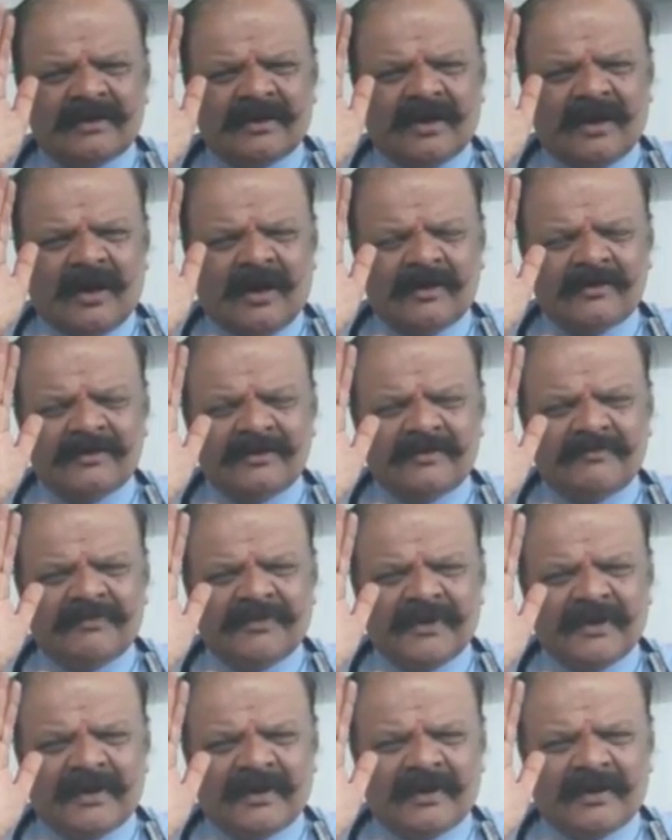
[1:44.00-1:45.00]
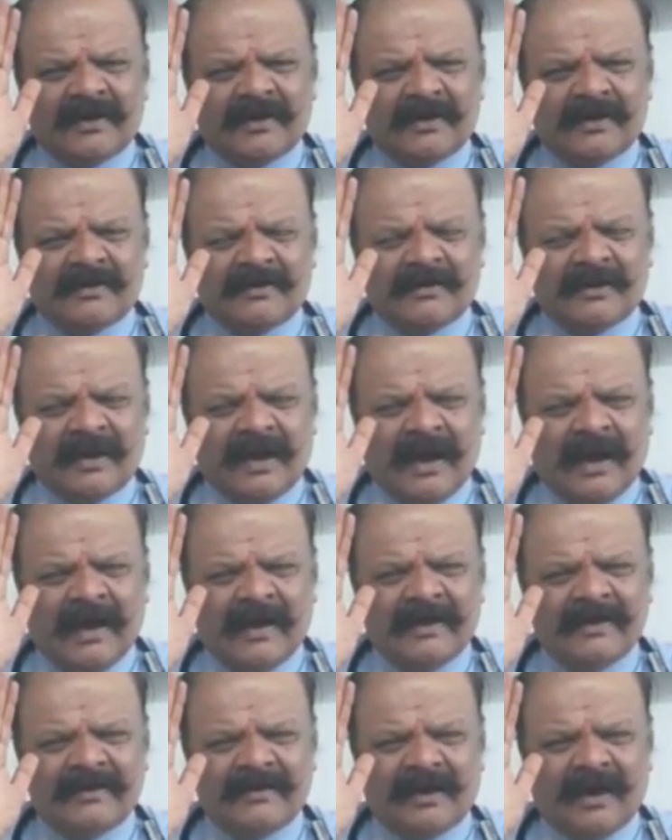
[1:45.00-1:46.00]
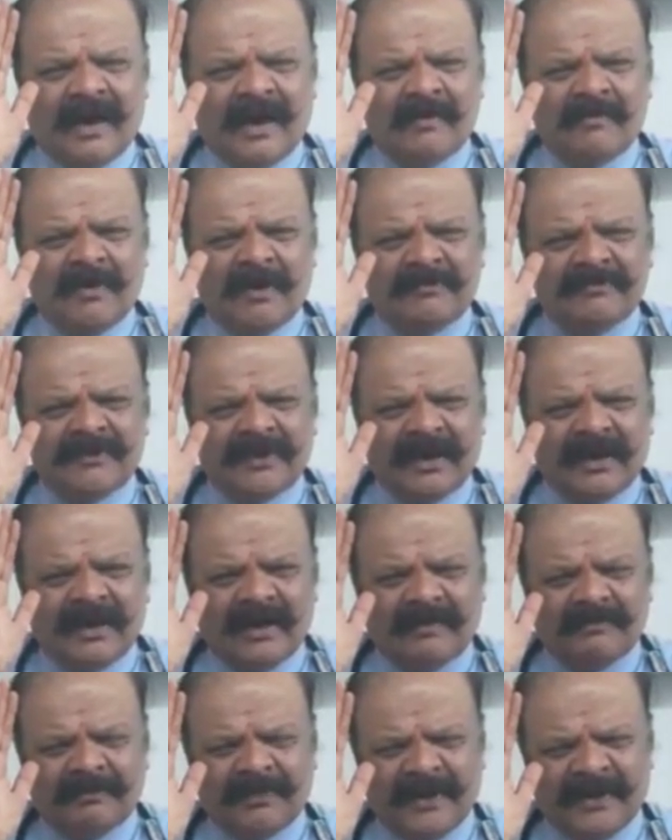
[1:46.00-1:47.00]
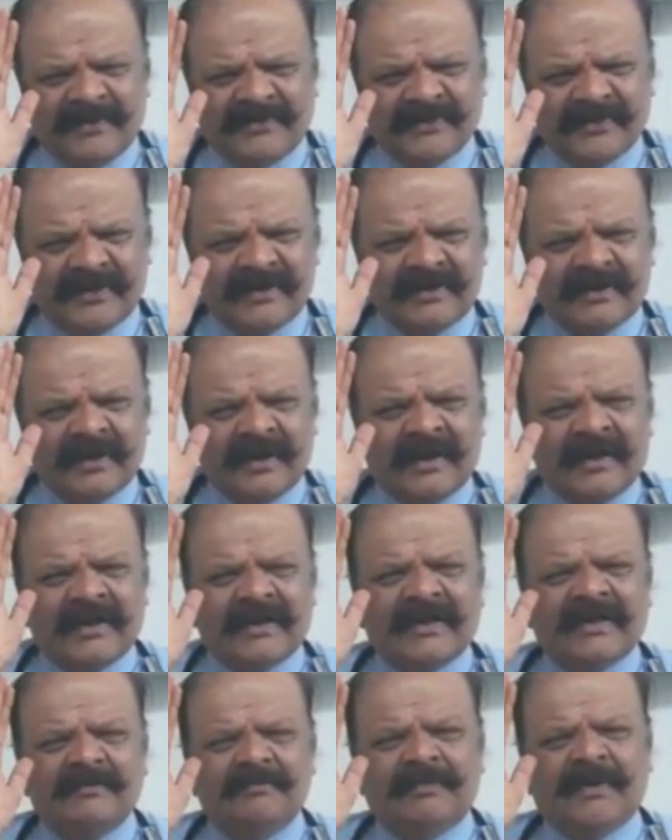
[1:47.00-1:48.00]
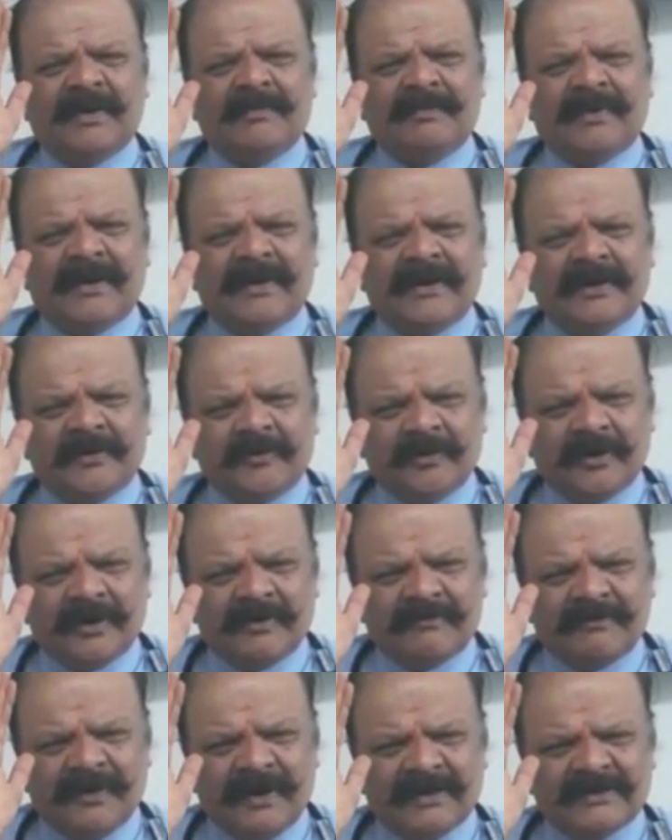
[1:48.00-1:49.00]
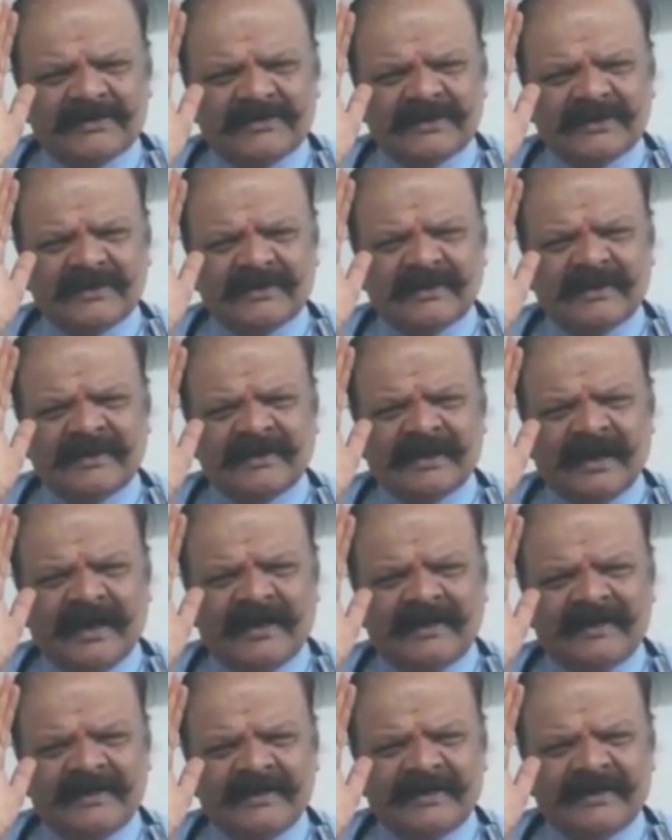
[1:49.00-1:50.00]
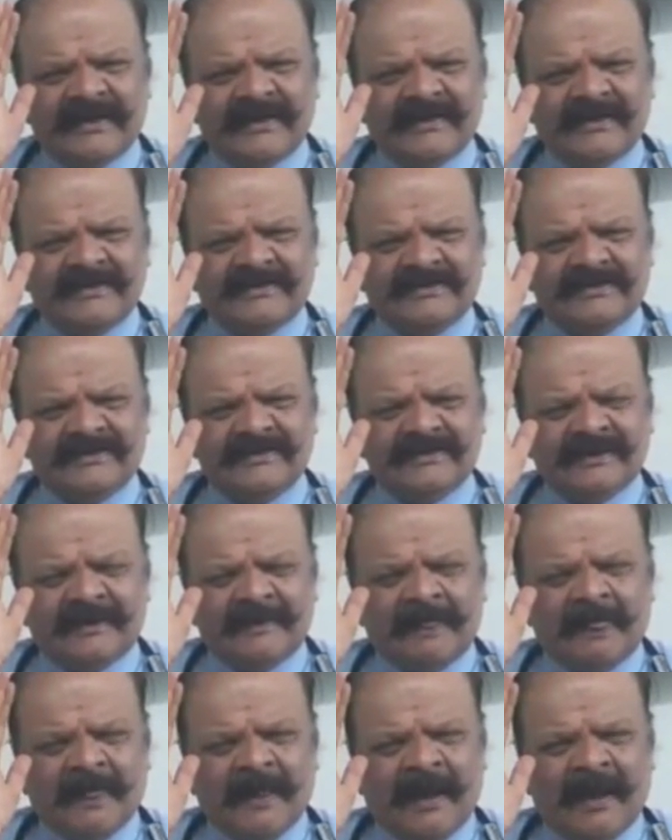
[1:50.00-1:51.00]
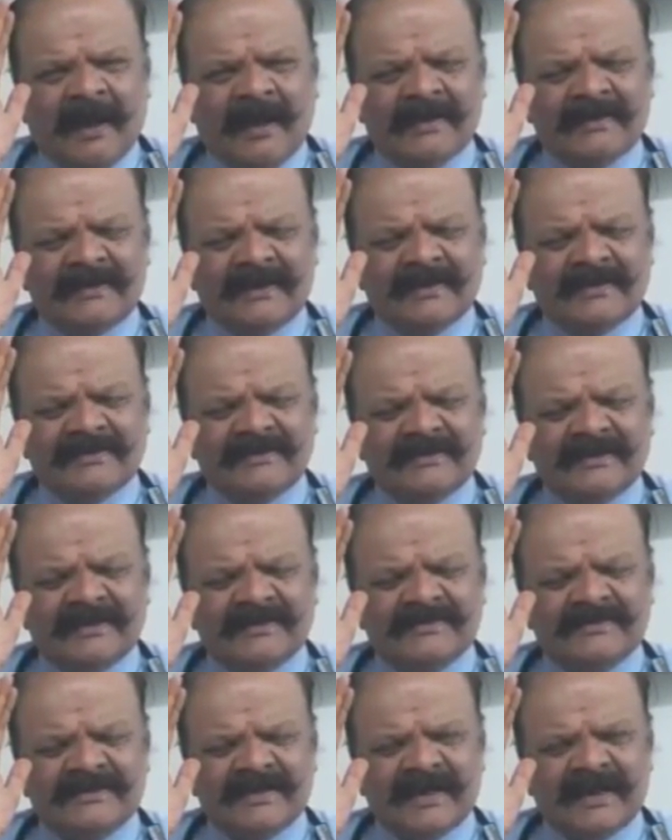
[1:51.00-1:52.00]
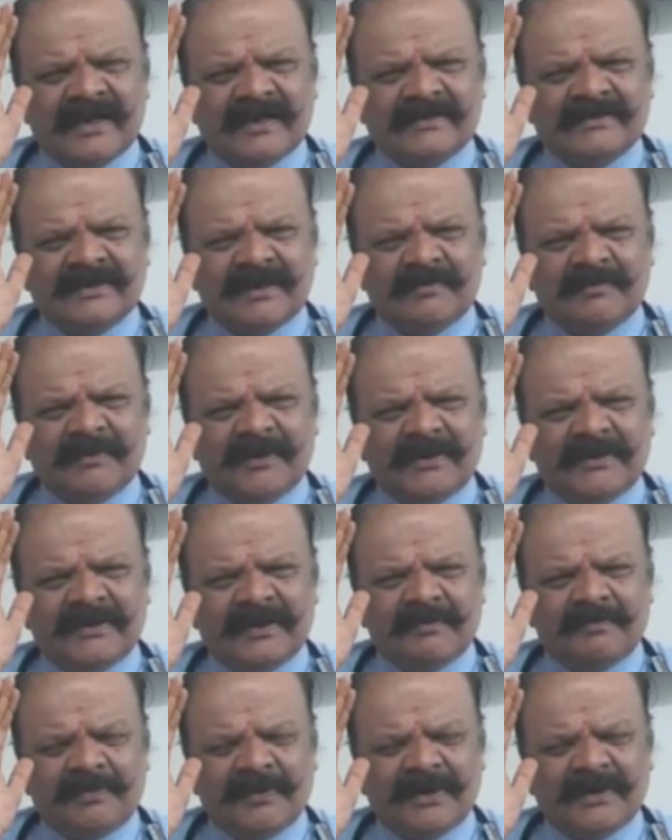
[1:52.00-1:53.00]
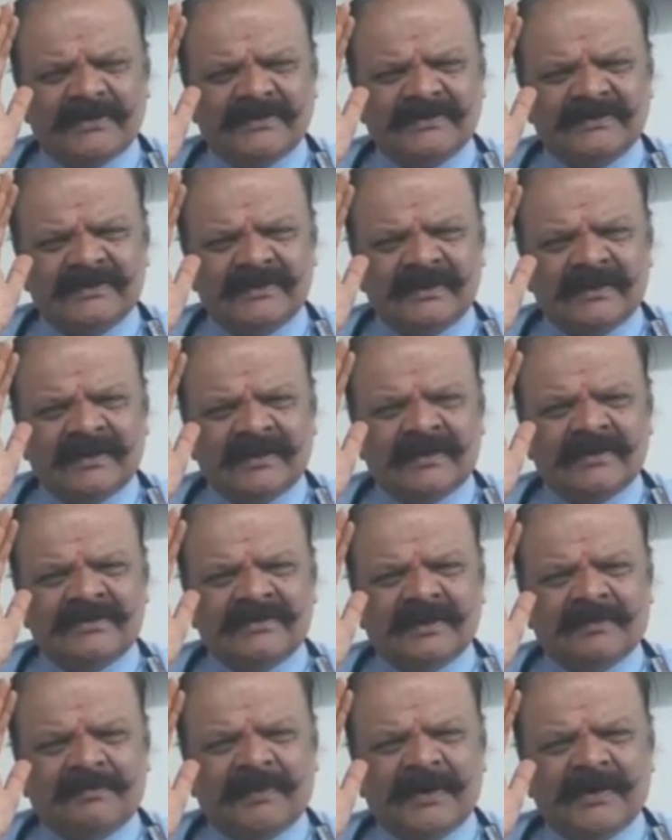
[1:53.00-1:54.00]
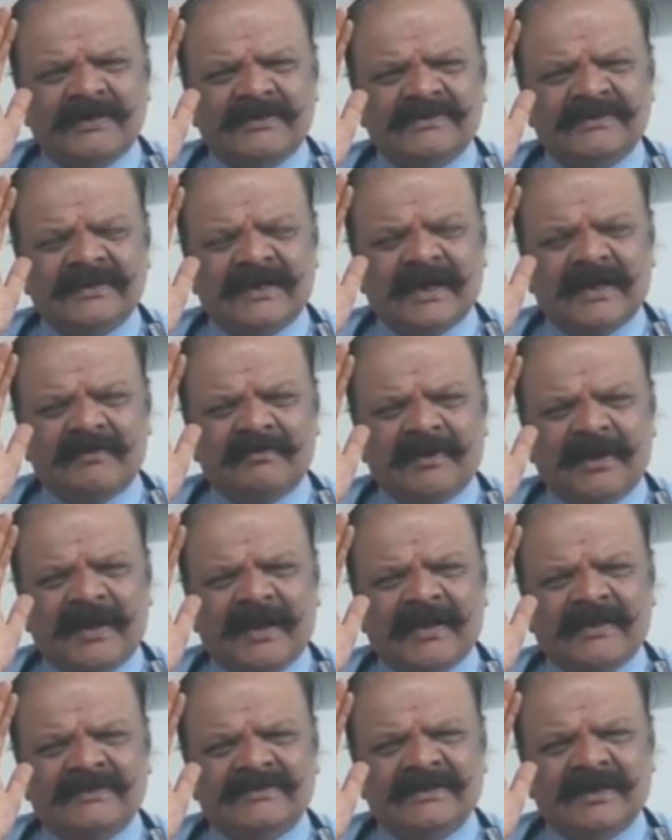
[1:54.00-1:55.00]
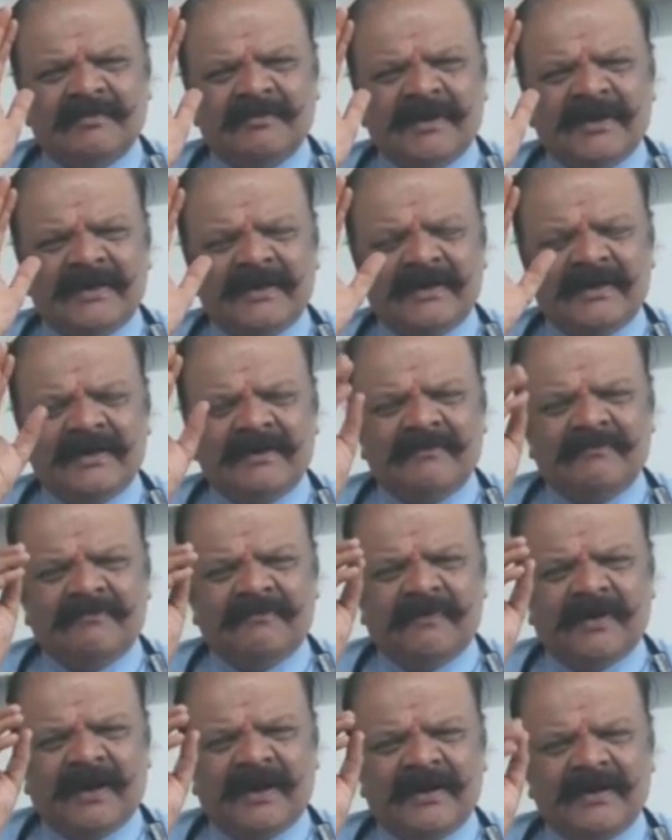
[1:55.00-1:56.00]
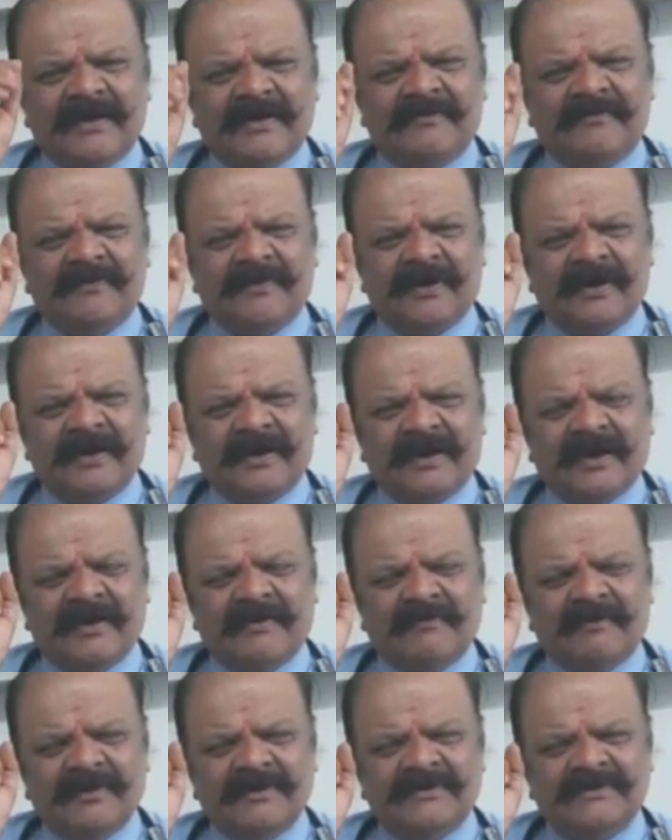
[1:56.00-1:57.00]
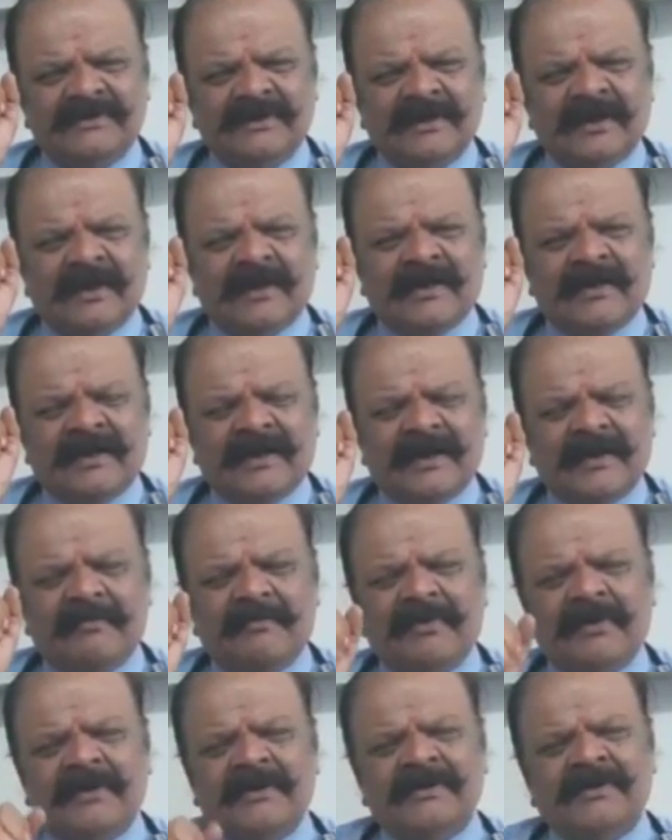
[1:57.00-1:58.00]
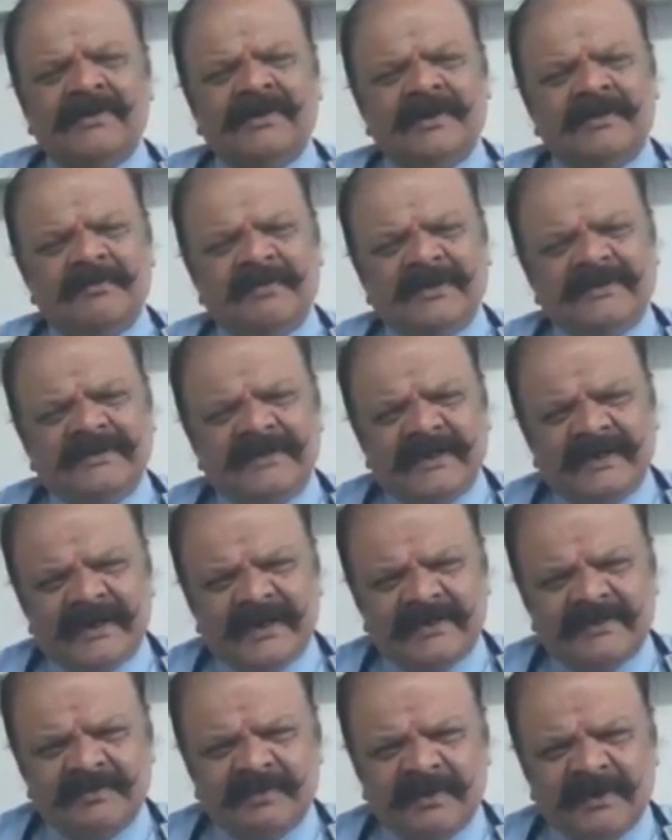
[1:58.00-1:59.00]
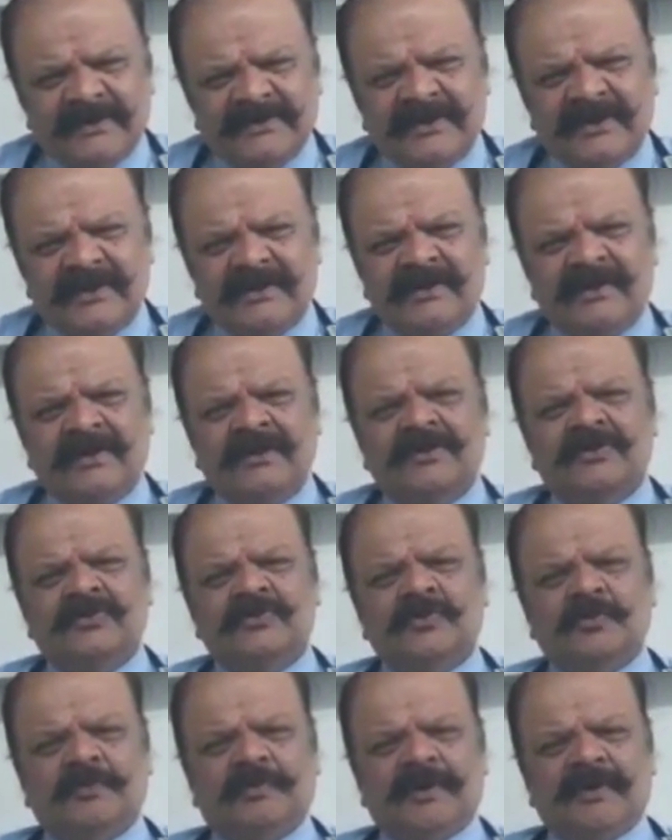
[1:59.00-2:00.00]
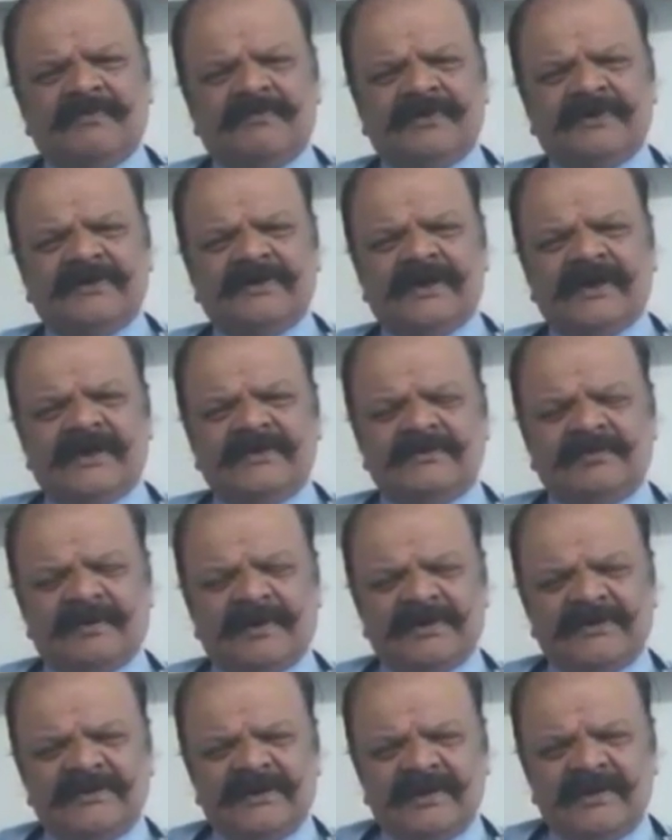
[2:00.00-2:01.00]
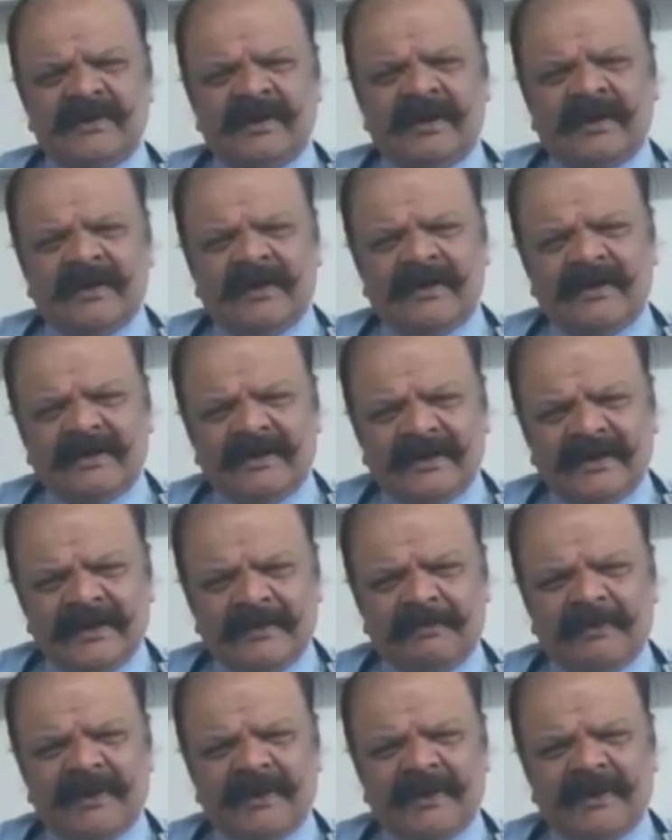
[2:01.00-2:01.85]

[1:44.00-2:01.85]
on the arm of the patient in perpendicular fashion in 90 degrees and then just examine the pulse. The pulse can be examined in 5 different levels named immediate expression, superficial expression, deep